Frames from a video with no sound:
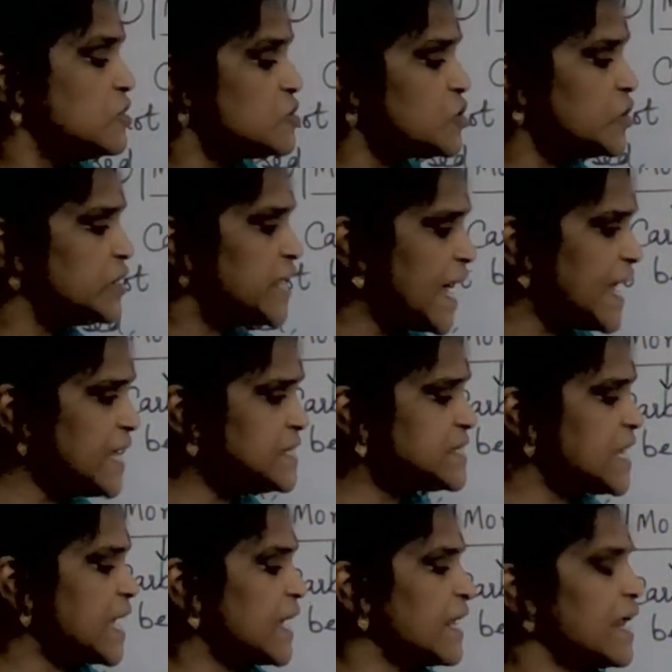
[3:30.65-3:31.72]
So
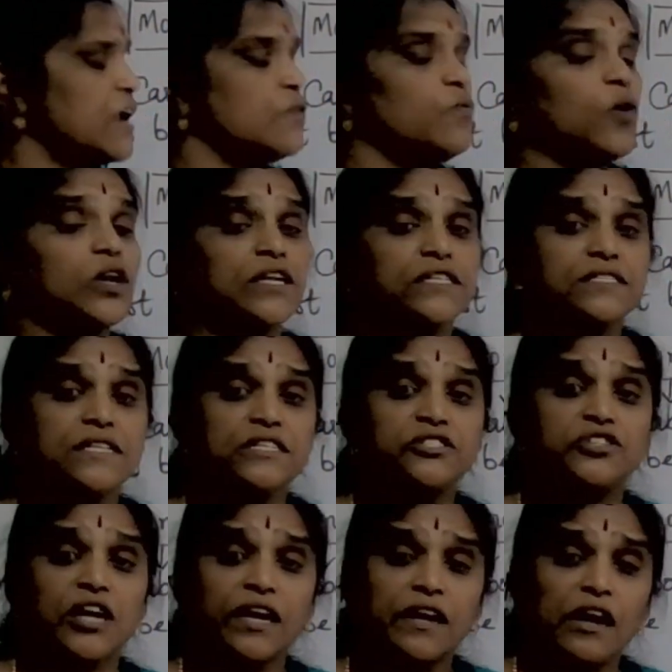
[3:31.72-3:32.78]
disaccharide, what is the
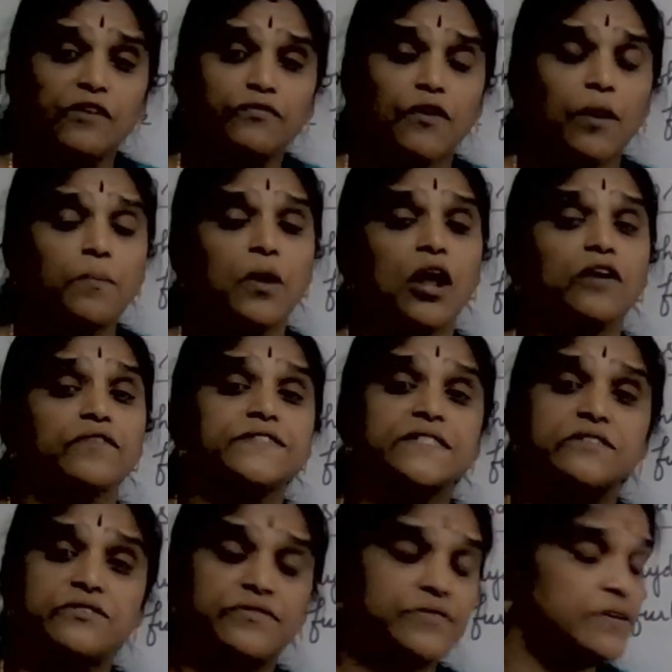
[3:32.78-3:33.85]
general formula of
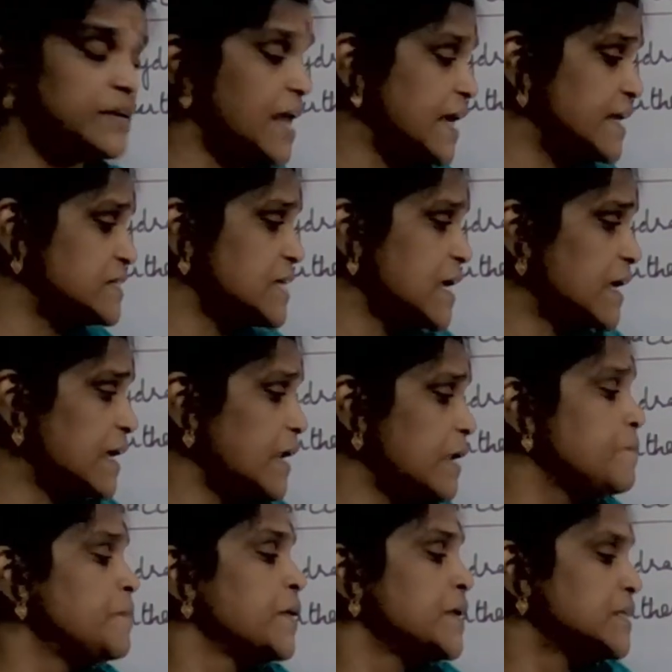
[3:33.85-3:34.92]
disaccharide?